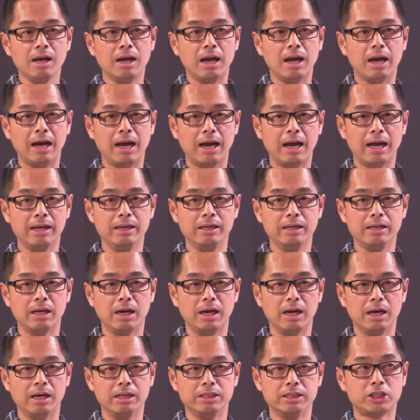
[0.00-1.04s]
And
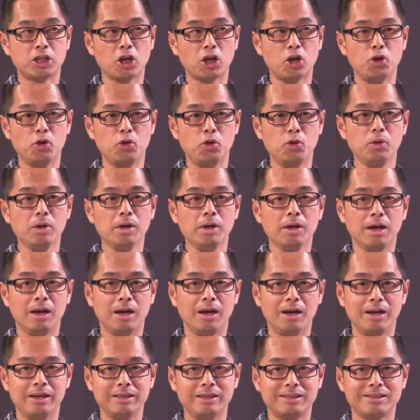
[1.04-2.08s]
uh, so,
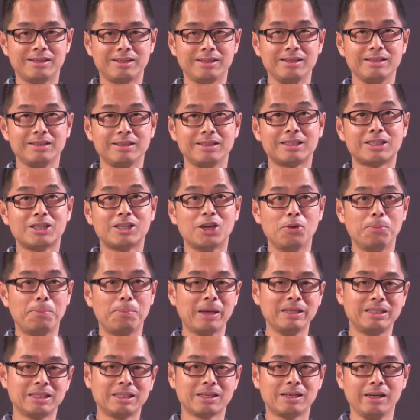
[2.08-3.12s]
uh, so
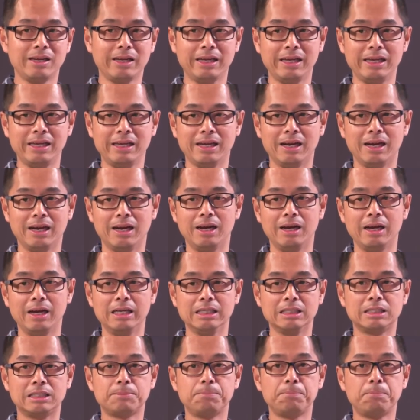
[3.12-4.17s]
basically, uh,
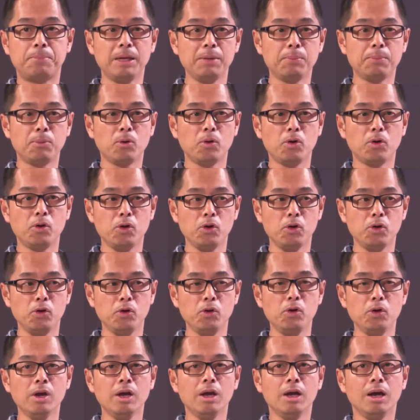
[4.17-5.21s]
it's people who
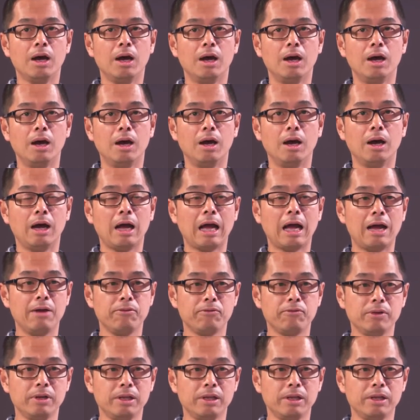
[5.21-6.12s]
uh, have an